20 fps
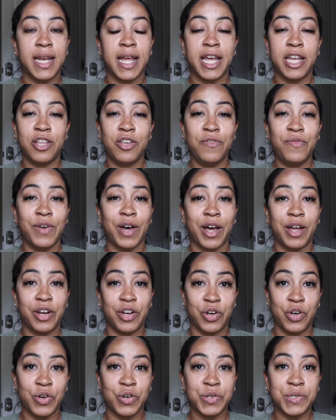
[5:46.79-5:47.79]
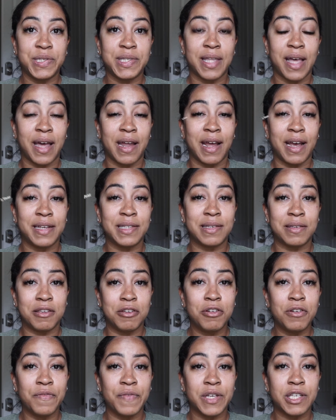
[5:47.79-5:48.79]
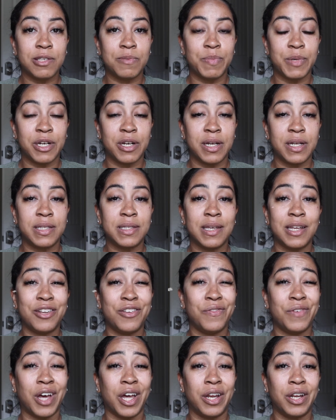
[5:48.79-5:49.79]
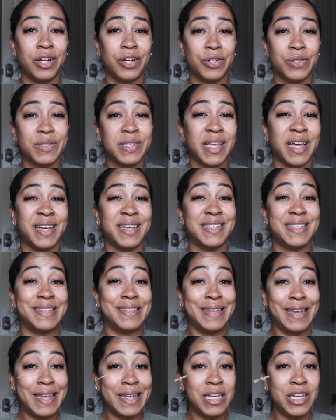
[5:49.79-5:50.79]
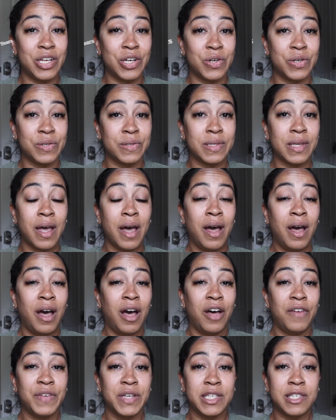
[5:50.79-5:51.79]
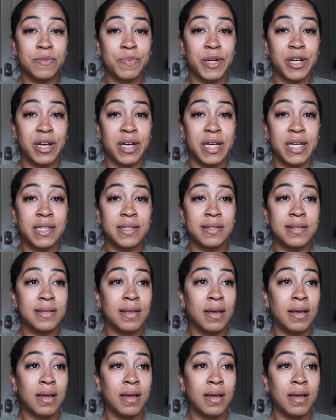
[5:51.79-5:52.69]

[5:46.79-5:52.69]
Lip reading: and you've got a nurse that has a year of experience and you've got a nurse that has 10 years of experience